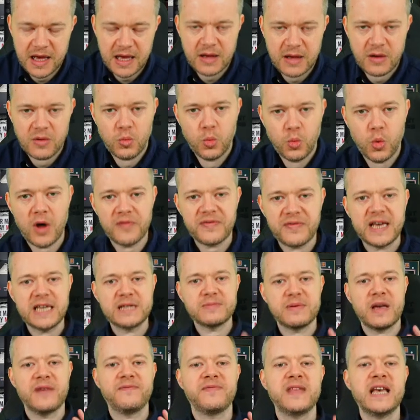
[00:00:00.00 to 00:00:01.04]
what these
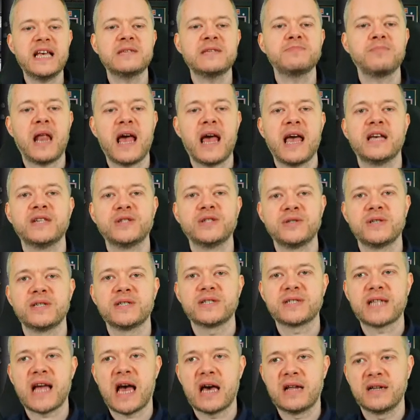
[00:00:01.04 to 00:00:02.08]
if these players
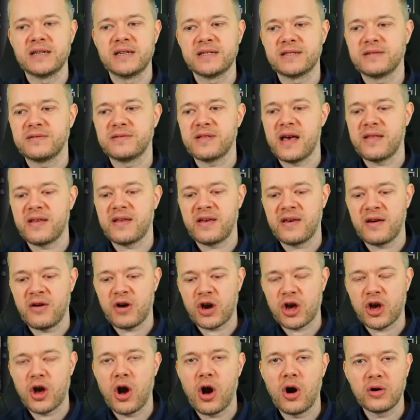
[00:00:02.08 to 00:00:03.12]
understand that they're a
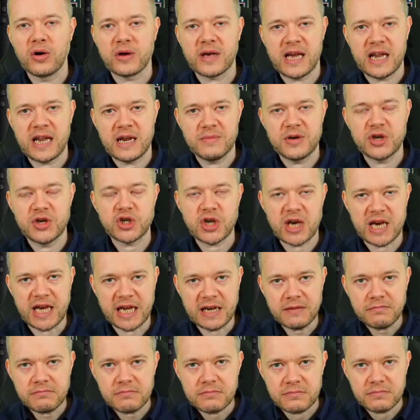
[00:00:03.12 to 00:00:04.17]
cog in a
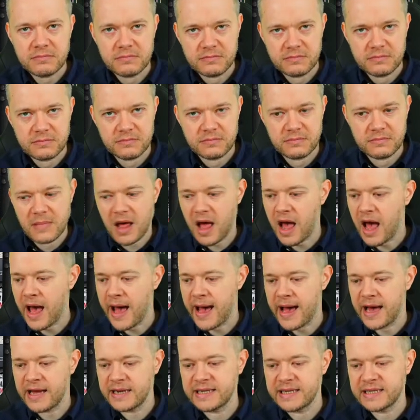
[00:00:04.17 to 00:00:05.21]
machine
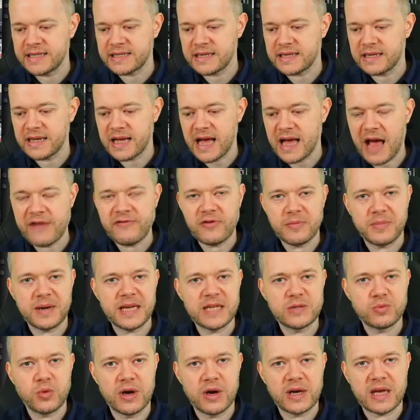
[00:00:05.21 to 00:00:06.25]
and
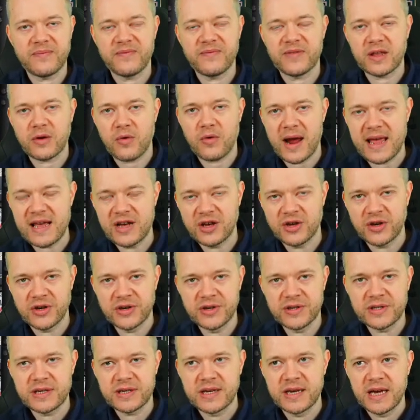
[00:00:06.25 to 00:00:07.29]
everybody's working for the greater
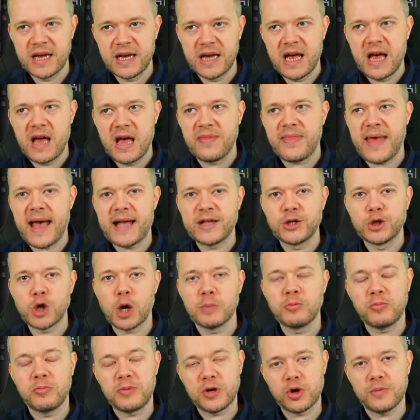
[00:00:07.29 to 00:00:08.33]
good, their job
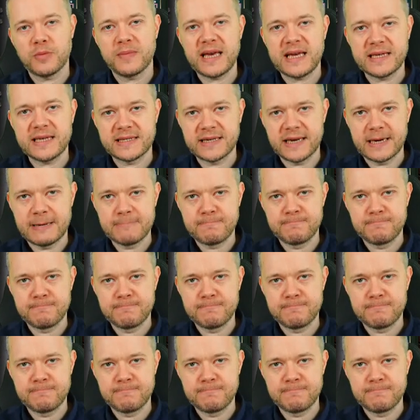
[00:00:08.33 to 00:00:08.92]
will become easier.